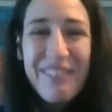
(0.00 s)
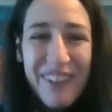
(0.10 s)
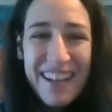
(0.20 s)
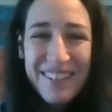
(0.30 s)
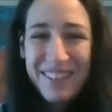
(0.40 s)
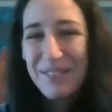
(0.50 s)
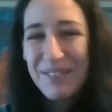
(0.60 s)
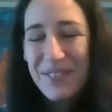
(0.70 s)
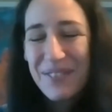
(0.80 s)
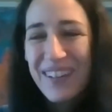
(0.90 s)
great
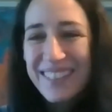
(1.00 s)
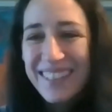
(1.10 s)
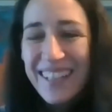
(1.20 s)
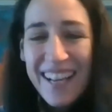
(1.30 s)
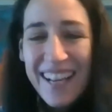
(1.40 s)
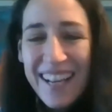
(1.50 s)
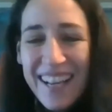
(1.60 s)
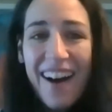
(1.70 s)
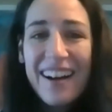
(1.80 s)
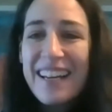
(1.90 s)
Christmas present.
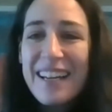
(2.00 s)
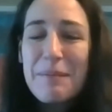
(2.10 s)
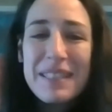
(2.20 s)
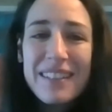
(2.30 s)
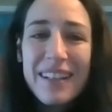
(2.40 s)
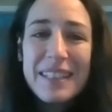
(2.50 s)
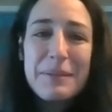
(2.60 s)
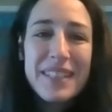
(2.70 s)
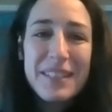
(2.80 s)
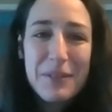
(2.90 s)
I am slightly
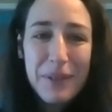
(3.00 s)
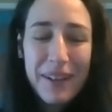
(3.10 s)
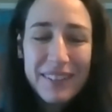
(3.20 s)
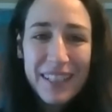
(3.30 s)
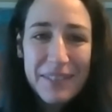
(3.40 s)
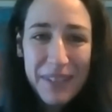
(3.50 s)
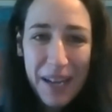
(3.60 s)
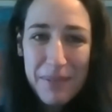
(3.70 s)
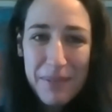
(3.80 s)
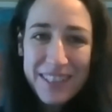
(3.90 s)
obsessed with wildlife
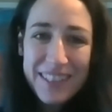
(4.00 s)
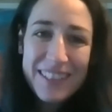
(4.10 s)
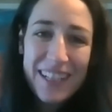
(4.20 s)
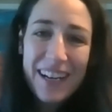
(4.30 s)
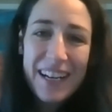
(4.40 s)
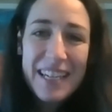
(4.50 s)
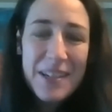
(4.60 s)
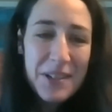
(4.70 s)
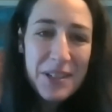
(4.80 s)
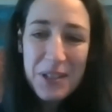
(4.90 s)
cameras because I
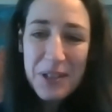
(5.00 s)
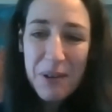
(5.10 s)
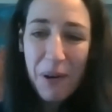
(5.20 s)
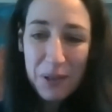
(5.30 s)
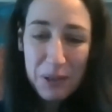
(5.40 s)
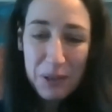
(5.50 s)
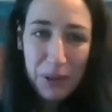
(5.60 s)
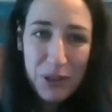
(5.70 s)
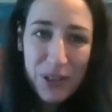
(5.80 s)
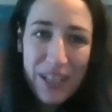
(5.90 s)
used to do otter
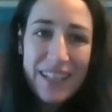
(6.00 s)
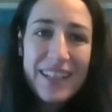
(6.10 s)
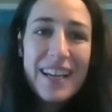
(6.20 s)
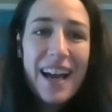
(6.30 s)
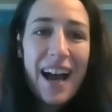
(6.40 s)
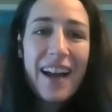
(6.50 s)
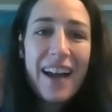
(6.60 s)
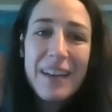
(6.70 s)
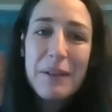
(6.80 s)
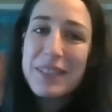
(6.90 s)
monitoring,
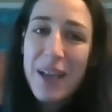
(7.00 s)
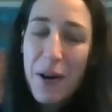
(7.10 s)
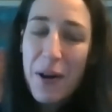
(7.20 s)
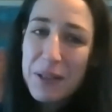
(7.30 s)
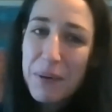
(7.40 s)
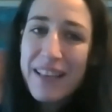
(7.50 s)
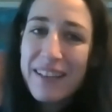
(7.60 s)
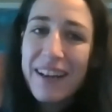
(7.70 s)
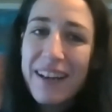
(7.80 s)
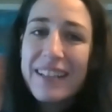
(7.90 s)
and that was the only way
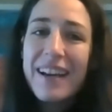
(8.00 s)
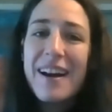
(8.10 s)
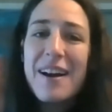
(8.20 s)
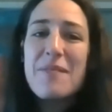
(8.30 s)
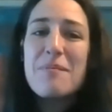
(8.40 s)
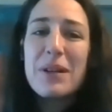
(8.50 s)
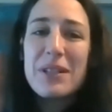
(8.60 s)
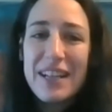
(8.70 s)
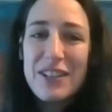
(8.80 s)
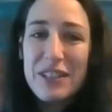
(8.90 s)
that I um,
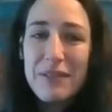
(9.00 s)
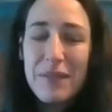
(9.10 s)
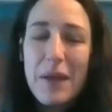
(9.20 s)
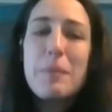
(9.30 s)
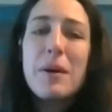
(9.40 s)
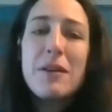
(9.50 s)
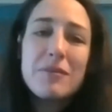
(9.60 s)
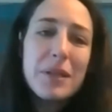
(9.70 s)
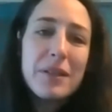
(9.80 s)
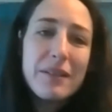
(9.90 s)
could actually, apart
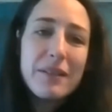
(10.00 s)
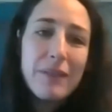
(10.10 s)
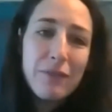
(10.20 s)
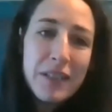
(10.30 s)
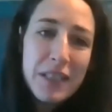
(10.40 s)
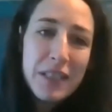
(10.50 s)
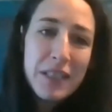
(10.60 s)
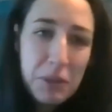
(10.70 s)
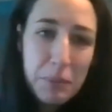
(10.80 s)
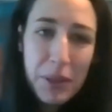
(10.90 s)
from going around finding
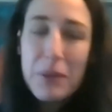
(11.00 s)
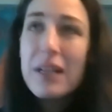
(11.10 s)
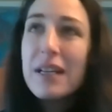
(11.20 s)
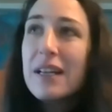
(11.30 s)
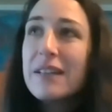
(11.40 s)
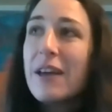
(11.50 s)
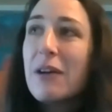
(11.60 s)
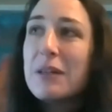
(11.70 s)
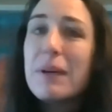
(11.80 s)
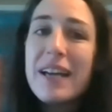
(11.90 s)
otter poo, the
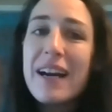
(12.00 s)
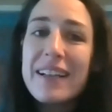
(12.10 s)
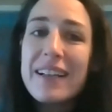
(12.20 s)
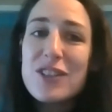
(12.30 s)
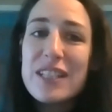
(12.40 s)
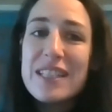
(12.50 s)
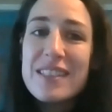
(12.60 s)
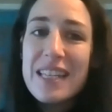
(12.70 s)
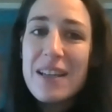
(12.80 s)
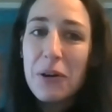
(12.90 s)
only way that I could actually
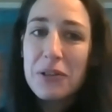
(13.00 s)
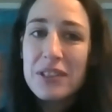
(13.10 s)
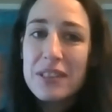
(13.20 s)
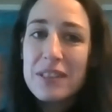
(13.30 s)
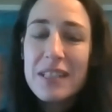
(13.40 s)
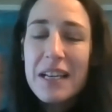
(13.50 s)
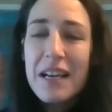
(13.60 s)
see otters